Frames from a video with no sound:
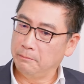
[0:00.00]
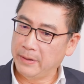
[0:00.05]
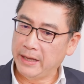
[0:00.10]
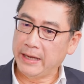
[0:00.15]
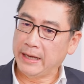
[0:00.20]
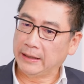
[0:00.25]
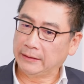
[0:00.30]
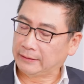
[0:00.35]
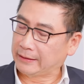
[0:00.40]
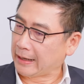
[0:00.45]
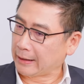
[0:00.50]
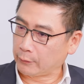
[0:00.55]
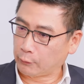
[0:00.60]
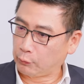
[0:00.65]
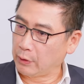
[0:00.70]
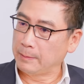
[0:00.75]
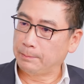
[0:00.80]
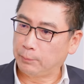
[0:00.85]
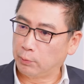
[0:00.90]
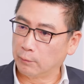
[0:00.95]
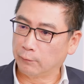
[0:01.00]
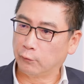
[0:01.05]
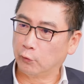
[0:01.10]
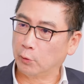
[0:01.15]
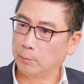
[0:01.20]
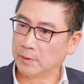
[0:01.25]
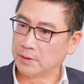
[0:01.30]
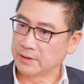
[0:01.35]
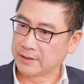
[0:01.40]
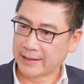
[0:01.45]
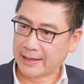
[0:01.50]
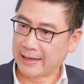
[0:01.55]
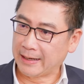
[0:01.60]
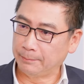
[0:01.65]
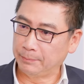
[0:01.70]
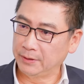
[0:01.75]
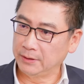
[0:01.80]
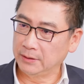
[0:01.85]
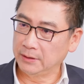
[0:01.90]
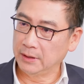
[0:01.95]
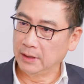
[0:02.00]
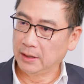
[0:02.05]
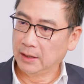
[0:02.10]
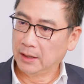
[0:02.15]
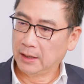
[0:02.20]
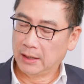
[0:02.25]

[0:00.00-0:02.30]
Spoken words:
made that great performance happen?